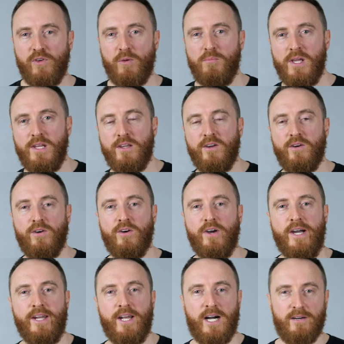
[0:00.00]
if you're meeting her
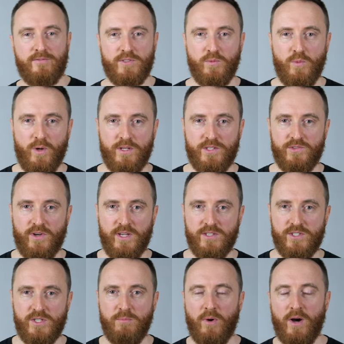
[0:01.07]
at after-work
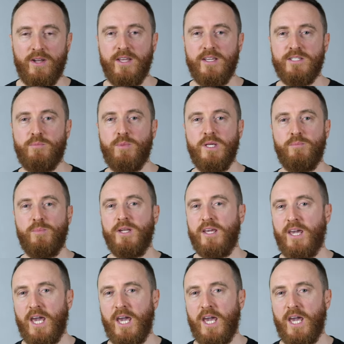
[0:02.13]
drinks, you might need to be a bit